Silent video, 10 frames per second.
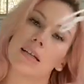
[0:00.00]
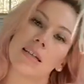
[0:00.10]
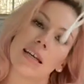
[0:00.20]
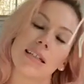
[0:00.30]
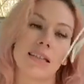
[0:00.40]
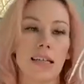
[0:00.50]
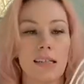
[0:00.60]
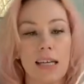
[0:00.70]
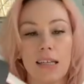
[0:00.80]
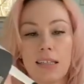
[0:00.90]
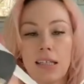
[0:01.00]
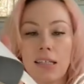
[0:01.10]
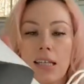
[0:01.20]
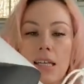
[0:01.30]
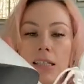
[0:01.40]
Dancing, dancing,
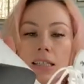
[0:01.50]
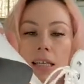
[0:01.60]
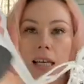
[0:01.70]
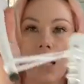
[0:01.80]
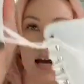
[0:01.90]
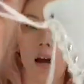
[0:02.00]
dancing.